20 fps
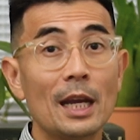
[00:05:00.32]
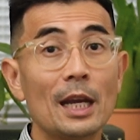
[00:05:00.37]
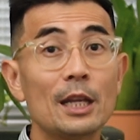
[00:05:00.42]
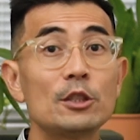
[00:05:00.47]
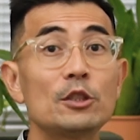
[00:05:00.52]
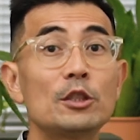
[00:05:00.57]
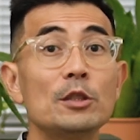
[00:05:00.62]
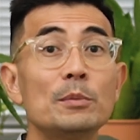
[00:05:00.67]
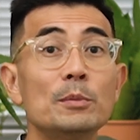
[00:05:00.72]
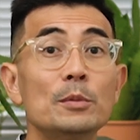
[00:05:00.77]

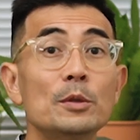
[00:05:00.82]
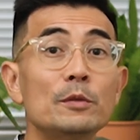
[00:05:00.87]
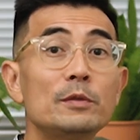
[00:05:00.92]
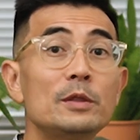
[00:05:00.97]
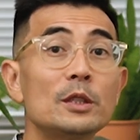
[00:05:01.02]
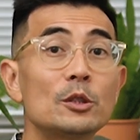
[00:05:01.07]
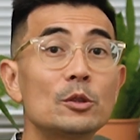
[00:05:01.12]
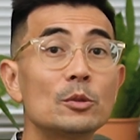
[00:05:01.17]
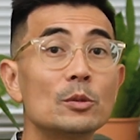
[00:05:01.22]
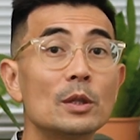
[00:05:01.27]
and she moved
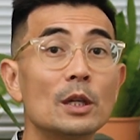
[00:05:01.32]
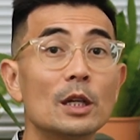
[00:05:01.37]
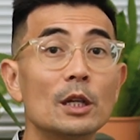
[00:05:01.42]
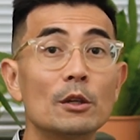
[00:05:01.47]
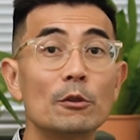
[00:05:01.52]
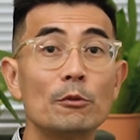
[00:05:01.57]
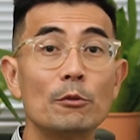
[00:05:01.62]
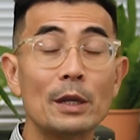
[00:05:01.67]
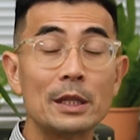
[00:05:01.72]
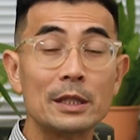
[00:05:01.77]
it to
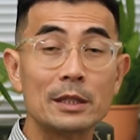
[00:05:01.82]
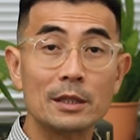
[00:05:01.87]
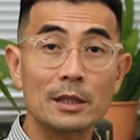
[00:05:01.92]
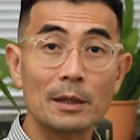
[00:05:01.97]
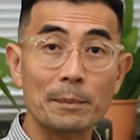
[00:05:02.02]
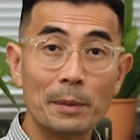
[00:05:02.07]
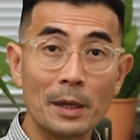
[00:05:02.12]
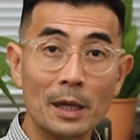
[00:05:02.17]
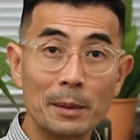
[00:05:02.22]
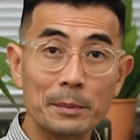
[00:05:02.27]
her rented
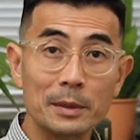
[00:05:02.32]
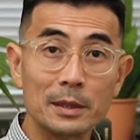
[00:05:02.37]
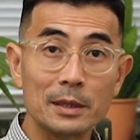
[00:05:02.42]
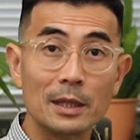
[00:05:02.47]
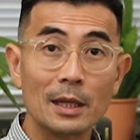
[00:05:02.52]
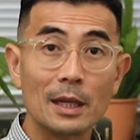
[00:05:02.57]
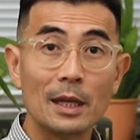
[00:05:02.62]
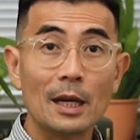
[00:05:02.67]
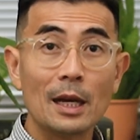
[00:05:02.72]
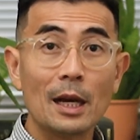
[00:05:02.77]
apartment.
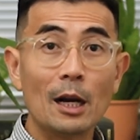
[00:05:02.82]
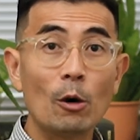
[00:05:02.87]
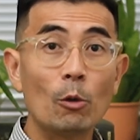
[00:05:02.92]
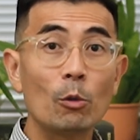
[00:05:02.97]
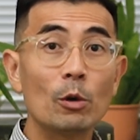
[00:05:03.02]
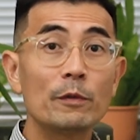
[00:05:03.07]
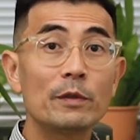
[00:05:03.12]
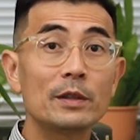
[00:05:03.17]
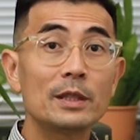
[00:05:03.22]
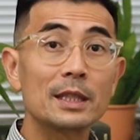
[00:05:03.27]

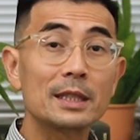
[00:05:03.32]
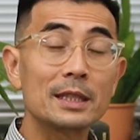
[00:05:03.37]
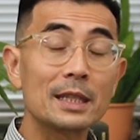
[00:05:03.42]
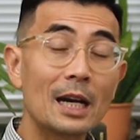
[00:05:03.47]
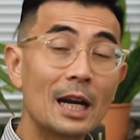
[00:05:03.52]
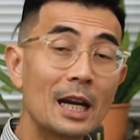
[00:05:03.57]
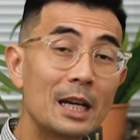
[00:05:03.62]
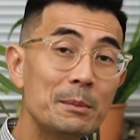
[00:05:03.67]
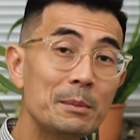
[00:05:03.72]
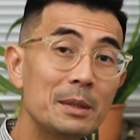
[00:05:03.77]
However, the
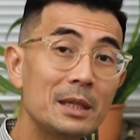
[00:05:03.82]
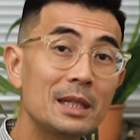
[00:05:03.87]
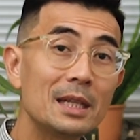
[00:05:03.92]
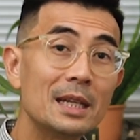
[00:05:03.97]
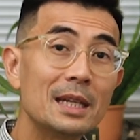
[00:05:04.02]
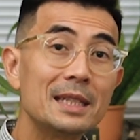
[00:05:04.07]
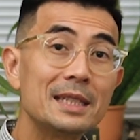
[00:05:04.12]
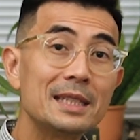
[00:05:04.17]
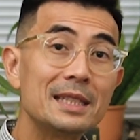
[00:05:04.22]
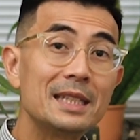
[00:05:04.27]
timing
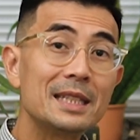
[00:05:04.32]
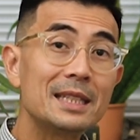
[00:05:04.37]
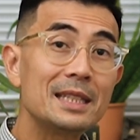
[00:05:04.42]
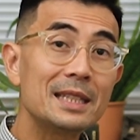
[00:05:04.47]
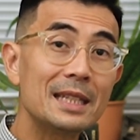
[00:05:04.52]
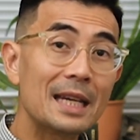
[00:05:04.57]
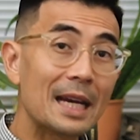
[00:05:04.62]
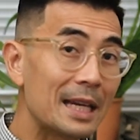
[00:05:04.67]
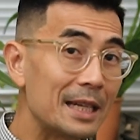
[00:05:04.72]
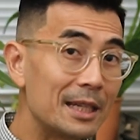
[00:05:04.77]

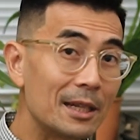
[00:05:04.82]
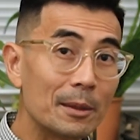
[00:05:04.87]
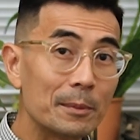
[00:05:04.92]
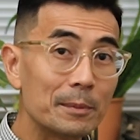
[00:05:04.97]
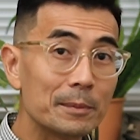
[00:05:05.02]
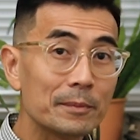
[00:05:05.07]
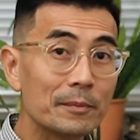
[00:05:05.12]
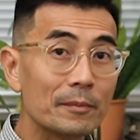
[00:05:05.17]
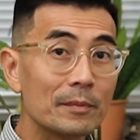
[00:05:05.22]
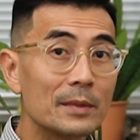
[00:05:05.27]
didn't add
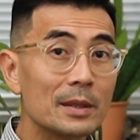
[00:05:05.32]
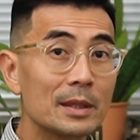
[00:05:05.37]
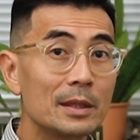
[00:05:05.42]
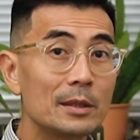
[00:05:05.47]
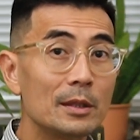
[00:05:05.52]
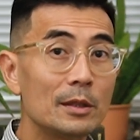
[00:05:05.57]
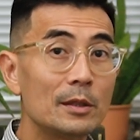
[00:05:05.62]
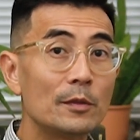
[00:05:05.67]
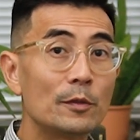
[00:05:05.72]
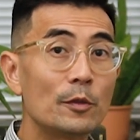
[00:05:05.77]
up.
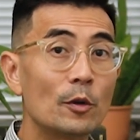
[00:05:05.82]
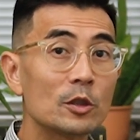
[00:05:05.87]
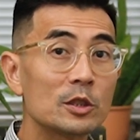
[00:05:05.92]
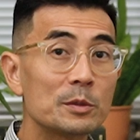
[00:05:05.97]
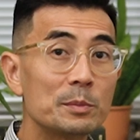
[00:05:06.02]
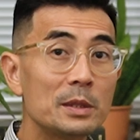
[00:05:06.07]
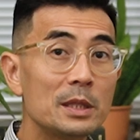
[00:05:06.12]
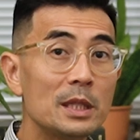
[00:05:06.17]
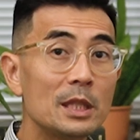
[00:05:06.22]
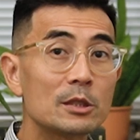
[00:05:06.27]
The divorce
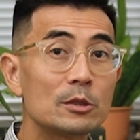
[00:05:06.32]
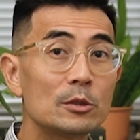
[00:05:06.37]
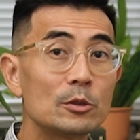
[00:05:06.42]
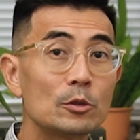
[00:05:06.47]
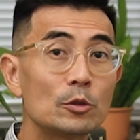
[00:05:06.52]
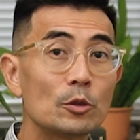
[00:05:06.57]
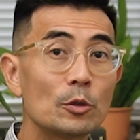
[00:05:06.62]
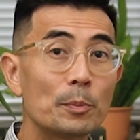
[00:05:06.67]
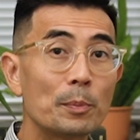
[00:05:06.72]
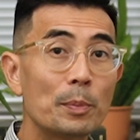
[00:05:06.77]
mediation
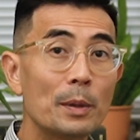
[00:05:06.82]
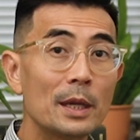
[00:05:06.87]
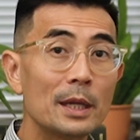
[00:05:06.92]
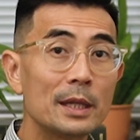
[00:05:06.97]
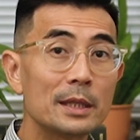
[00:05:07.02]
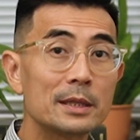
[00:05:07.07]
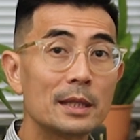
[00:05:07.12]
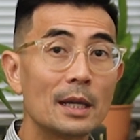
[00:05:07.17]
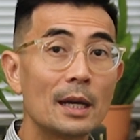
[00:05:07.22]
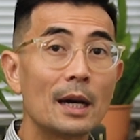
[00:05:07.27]
took
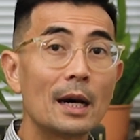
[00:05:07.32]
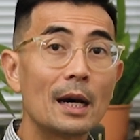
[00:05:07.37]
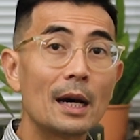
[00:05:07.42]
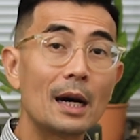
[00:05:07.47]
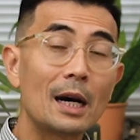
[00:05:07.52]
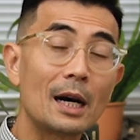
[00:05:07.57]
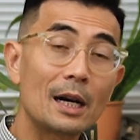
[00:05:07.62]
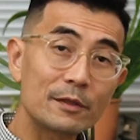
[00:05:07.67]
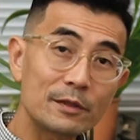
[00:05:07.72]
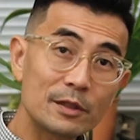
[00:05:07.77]
place
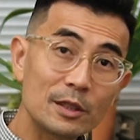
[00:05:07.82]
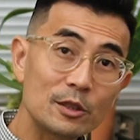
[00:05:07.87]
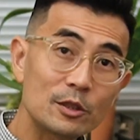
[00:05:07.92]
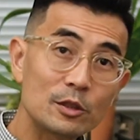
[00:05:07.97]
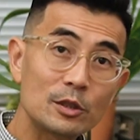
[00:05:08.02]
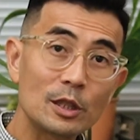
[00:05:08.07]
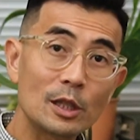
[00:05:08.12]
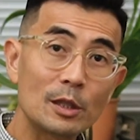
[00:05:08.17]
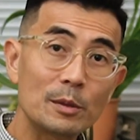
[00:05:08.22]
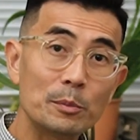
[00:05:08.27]
after
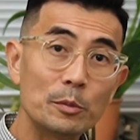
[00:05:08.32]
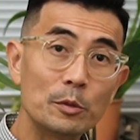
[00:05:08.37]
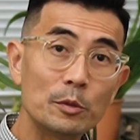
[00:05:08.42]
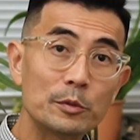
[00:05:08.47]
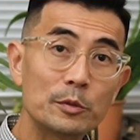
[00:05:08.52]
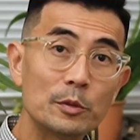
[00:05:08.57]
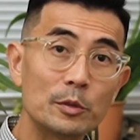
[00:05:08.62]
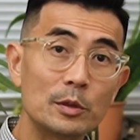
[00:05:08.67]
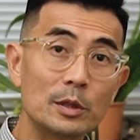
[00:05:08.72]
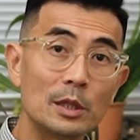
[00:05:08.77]
she had
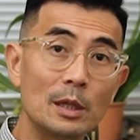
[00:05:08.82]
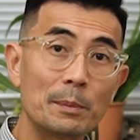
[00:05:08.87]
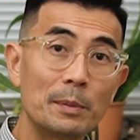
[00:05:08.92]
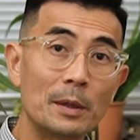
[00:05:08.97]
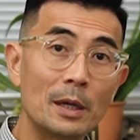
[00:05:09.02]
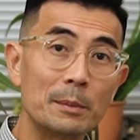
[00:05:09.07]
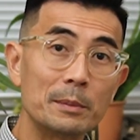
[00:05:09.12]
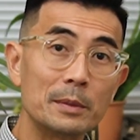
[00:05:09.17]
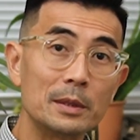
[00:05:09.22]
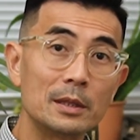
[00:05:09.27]
moved to the
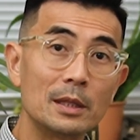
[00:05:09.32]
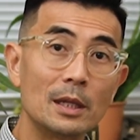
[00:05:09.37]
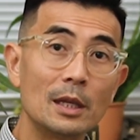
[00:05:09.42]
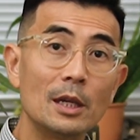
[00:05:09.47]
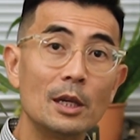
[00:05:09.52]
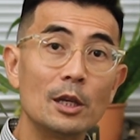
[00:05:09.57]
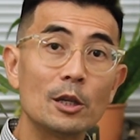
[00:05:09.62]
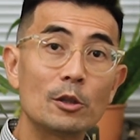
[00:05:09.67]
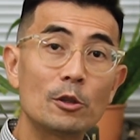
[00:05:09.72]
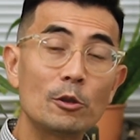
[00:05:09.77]
apartment,
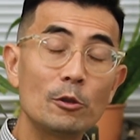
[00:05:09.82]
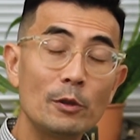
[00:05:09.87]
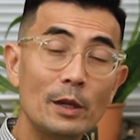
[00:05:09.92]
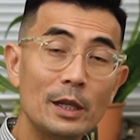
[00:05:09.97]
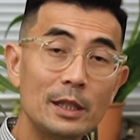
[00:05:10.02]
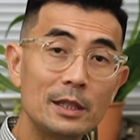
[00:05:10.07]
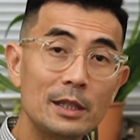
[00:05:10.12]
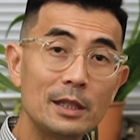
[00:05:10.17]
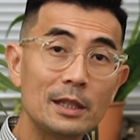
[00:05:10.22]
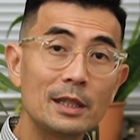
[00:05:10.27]

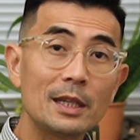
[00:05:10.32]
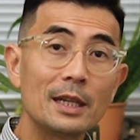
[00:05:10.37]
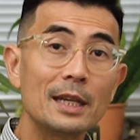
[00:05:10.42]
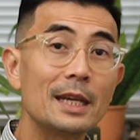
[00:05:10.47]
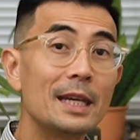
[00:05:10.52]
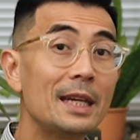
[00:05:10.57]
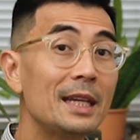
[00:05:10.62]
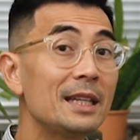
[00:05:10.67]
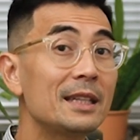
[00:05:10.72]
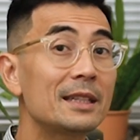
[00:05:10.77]
creating
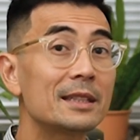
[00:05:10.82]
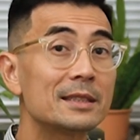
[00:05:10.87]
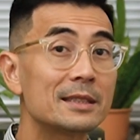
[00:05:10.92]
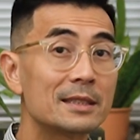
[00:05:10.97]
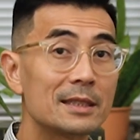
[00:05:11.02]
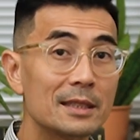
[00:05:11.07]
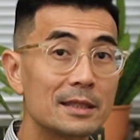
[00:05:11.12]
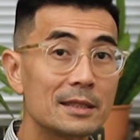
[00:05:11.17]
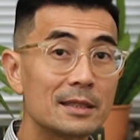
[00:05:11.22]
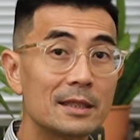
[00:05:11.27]

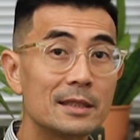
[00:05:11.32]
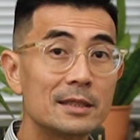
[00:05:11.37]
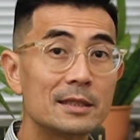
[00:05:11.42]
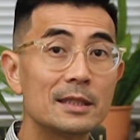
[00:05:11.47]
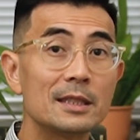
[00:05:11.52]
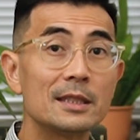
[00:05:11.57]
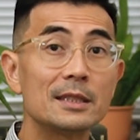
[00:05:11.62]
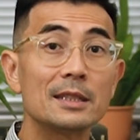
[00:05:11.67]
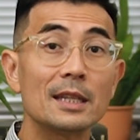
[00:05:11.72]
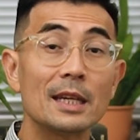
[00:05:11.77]

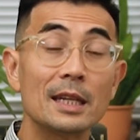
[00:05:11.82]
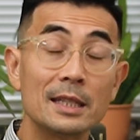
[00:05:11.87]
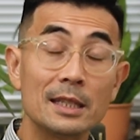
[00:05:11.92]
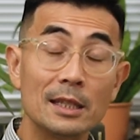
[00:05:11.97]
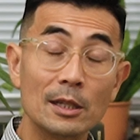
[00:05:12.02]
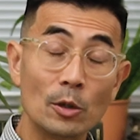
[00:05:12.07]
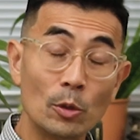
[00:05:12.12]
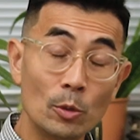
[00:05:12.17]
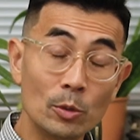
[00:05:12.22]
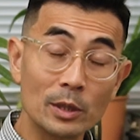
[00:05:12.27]
inconsistencies in
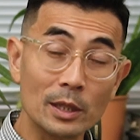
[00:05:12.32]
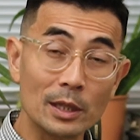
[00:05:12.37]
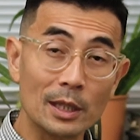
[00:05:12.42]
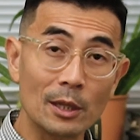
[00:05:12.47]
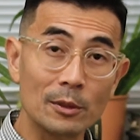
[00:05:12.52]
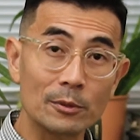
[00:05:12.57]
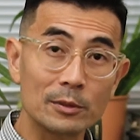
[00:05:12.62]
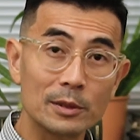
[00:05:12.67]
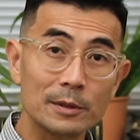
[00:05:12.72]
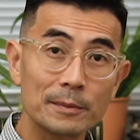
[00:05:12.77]
her own
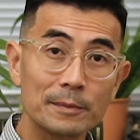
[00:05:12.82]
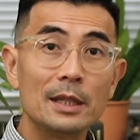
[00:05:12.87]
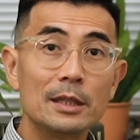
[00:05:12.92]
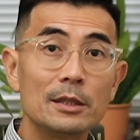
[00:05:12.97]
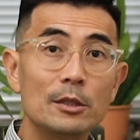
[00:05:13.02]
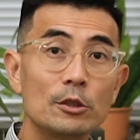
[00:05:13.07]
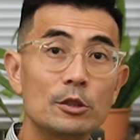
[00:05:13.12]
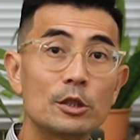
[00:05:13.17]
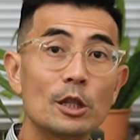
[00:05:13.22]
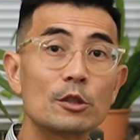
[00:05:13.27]
account.
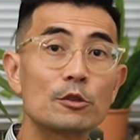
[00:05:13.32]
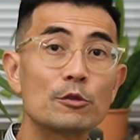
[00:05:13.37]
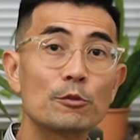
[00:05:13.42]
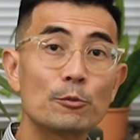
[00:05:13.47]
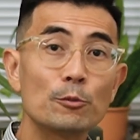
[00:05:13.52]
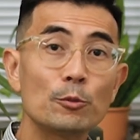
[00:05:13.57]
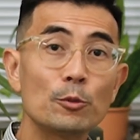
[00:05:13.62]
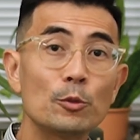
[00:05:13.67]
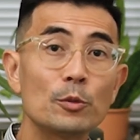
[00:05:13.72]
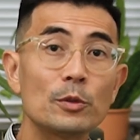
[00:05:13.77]
The judge
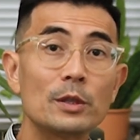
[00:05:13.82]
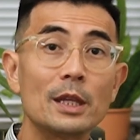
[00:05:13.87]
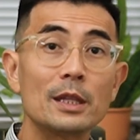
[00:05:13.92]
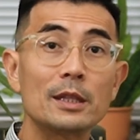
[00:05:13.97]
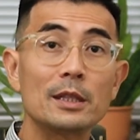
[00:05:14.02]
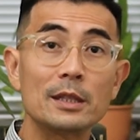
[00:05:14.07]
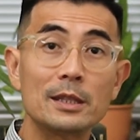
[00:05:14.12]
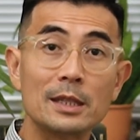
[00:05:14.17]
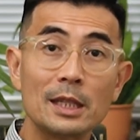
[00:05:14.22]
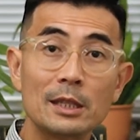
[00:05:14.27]
ruled that
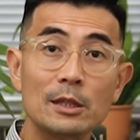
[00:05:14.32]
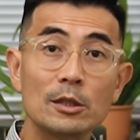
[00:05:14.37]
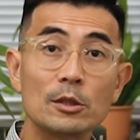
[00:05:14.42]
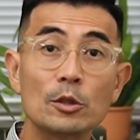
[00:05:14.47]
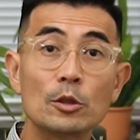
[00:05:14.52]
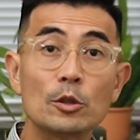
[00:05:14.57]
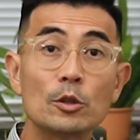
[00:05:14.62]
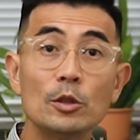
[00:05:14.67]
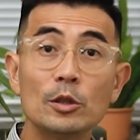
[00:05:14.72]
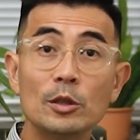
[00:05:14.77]
the tenant
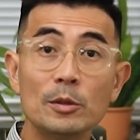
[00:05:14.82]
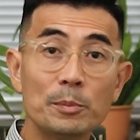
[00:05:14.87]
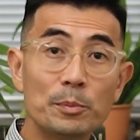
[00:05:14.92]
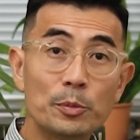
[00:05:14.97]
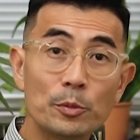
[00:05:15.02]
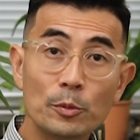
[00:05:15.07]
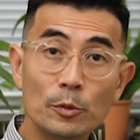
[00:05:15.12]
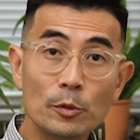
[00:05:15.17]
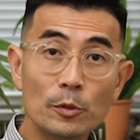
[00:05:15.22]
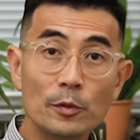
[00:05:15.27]
couldn't
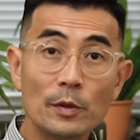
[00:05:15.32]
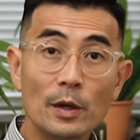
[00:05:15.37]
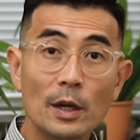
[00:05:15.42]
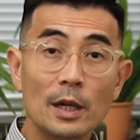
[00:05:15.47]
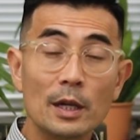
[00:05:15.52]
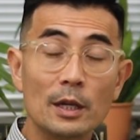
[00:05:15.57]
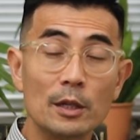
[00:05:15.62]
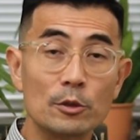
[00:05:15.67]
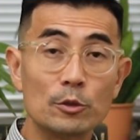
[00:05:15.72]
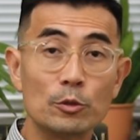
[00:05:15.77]
prove
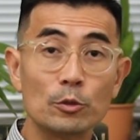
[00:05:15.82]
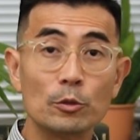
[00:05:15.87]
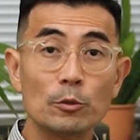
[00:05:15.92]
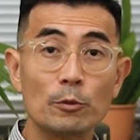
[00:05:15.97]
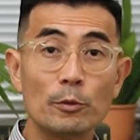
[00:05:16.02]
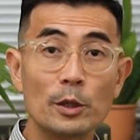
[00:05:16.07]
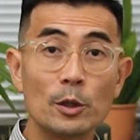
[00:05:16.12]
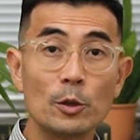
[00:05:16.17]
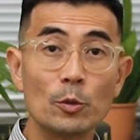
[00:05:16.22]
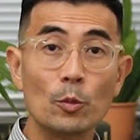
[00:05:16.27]
her
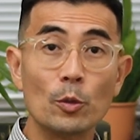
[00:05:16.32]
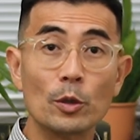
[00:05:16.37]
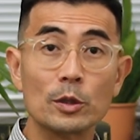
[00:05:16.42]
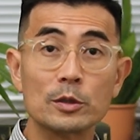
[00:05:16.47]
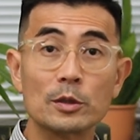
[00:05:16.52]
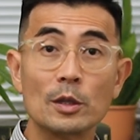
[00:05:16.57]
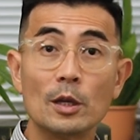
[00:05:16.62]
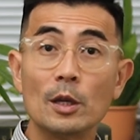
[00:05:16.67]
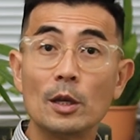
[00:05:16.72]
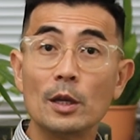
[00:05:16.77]
jewellery
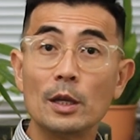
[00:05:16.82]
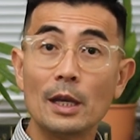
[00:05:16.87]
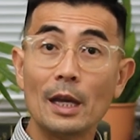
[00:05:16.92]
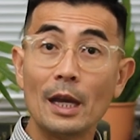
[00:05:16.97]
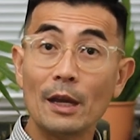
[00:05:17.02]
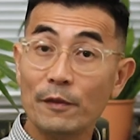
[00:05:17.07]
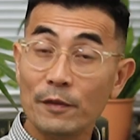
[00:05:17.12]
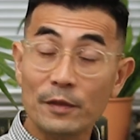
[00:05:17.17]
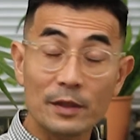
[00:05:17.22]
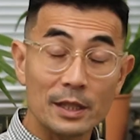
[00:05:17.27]
was
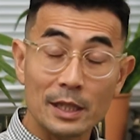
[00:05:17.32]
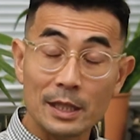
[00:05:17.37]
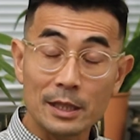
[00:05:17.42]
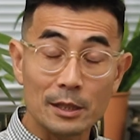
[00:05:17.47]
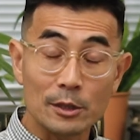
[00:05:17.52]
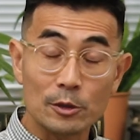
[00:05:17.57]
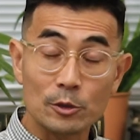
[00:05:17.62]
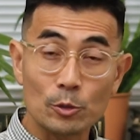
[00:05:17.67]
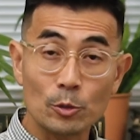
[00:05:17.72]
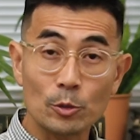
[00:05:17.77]
ever in
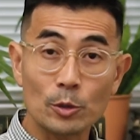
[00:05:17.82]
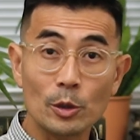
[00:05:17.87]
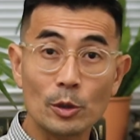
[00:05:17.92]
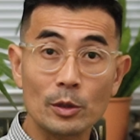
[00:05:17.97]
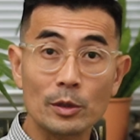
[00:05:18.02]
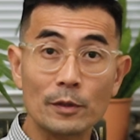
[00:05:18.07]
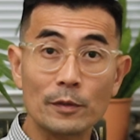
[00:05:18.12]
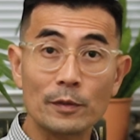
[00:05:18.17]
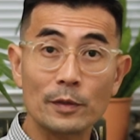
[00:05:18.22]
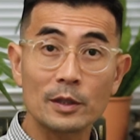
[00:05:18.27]
the studio
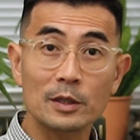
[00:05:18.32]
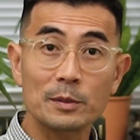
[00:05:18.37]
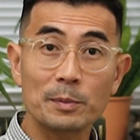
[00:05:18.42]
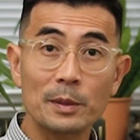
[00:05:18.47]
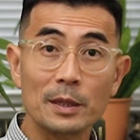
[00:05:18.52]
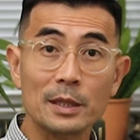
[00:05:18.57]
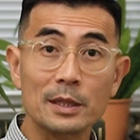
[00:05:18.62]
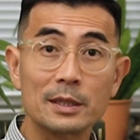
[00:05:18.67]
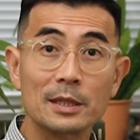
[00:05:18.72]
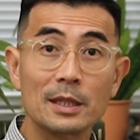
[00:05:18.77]
in the first
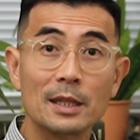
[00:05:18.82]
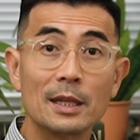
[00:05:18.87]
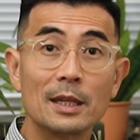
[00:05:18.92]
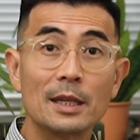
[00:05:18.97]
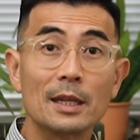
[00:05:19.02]
place,